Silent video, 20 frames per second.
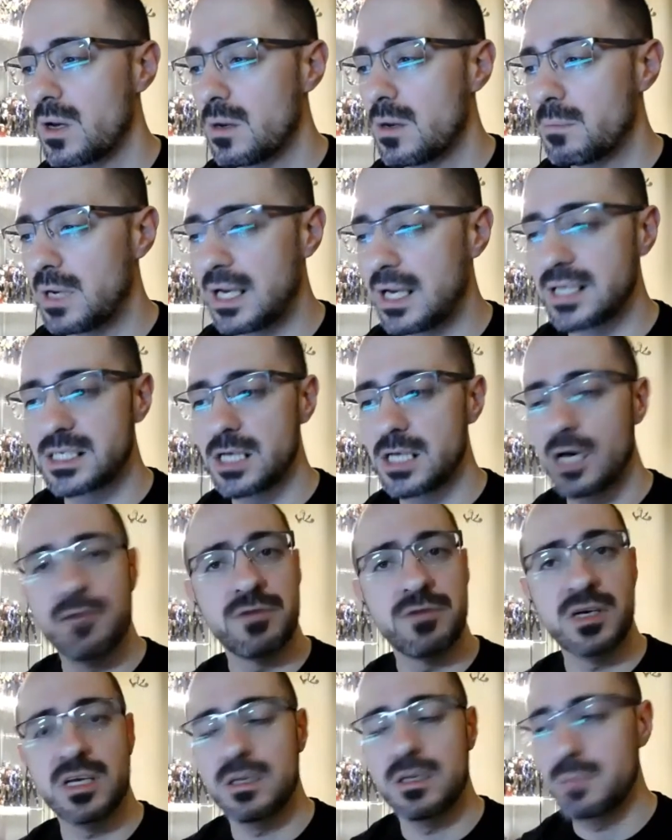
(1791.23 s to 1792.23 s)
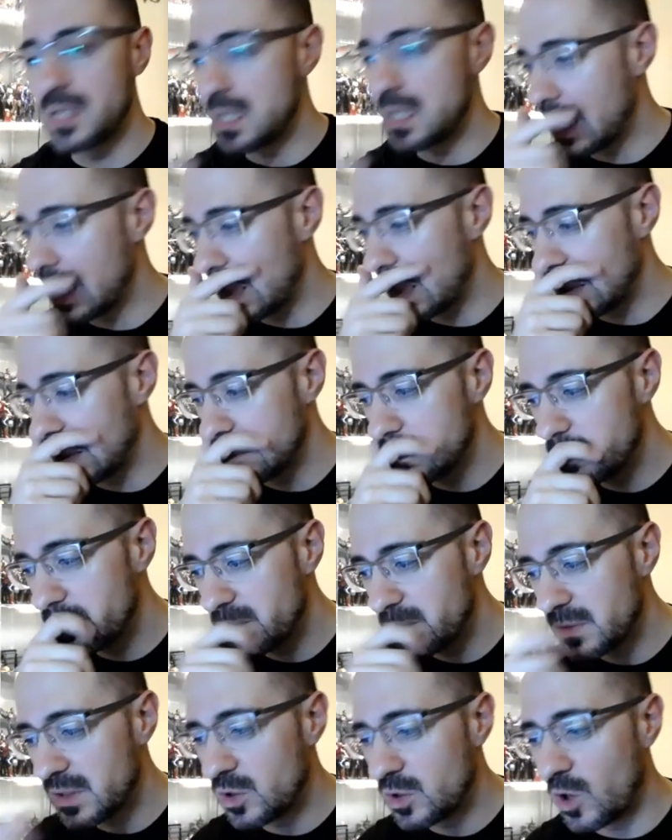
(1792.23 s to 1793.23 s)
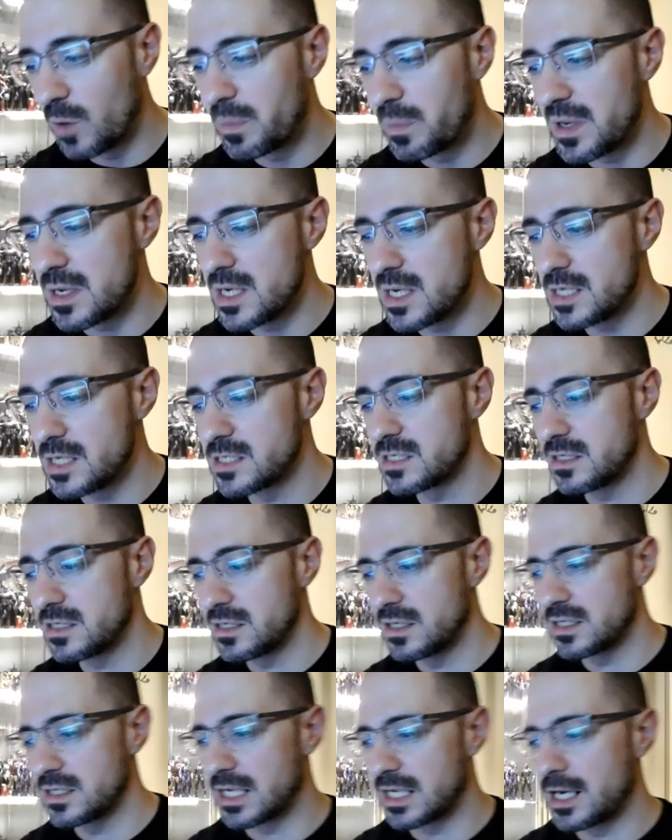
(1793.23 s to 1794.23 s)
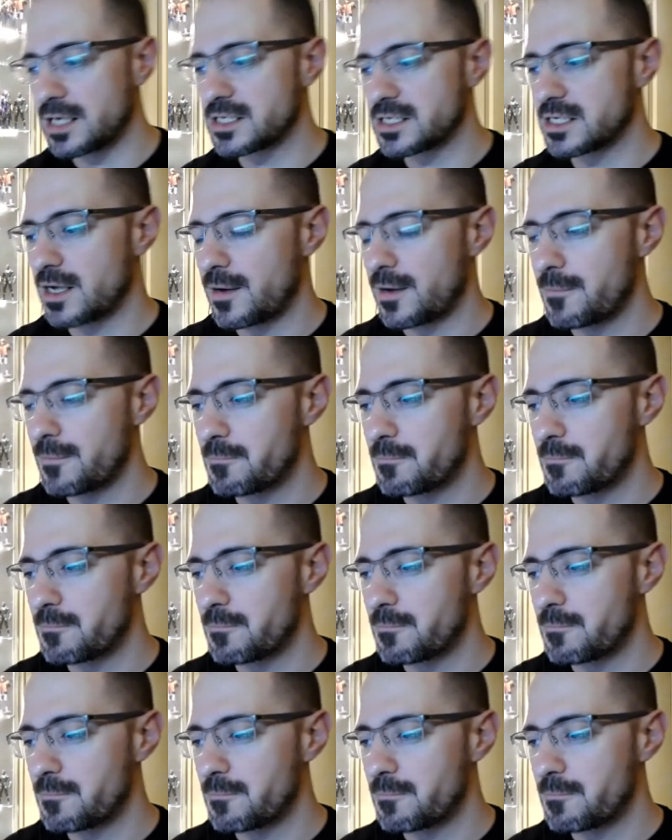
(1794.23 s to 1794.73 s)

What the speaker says: But let us know if you're going to be copping this, as the kids say.